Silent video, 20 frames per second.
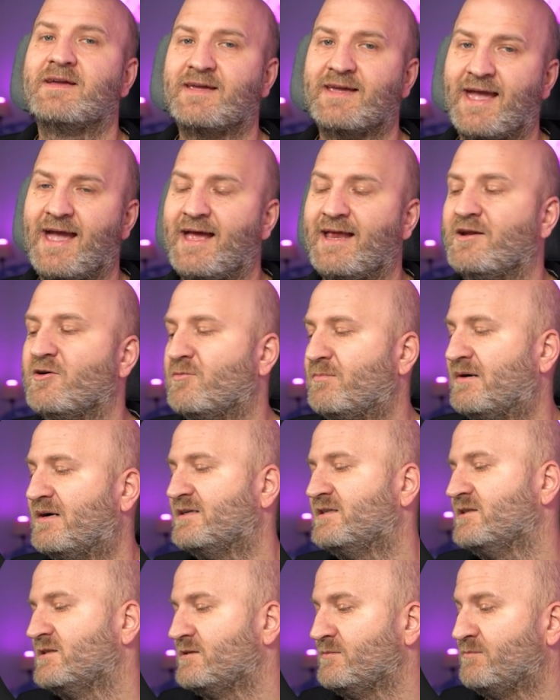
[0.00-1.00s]
cannot
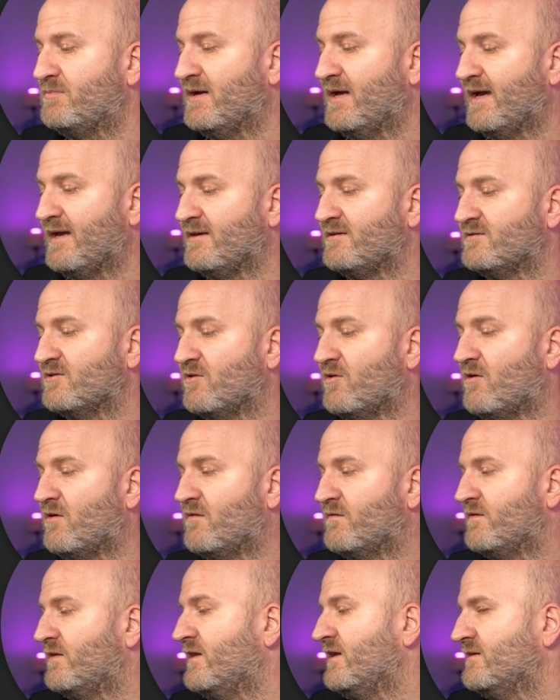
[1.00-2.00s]
participate
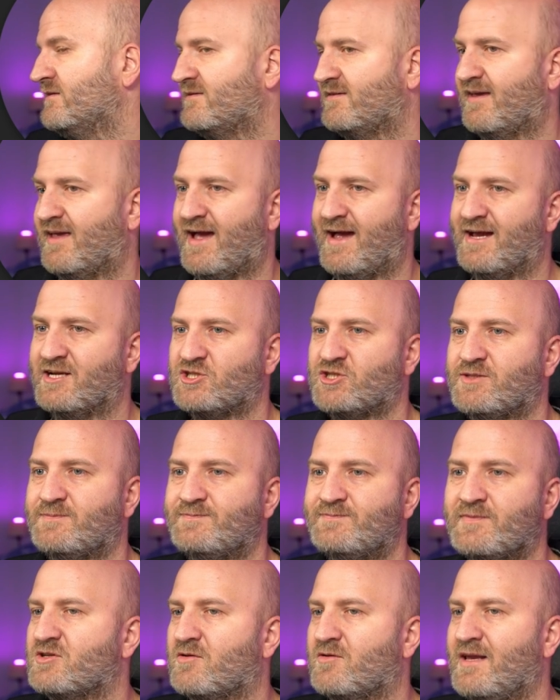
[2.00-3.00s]
of this cache.
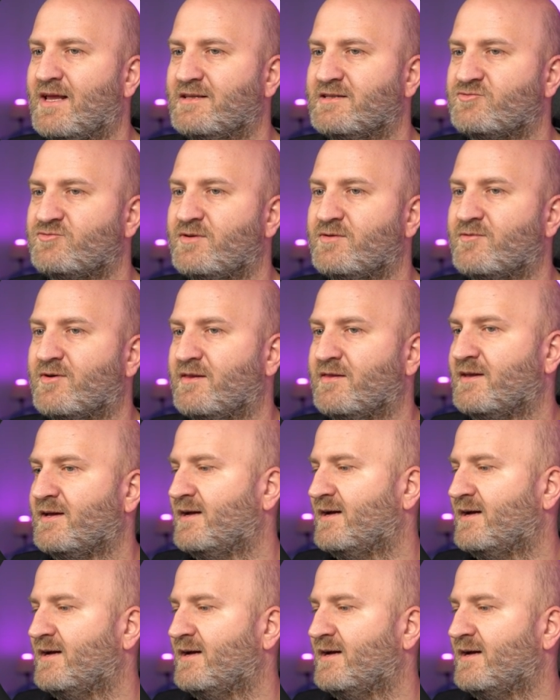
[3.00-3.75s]
So let's rerun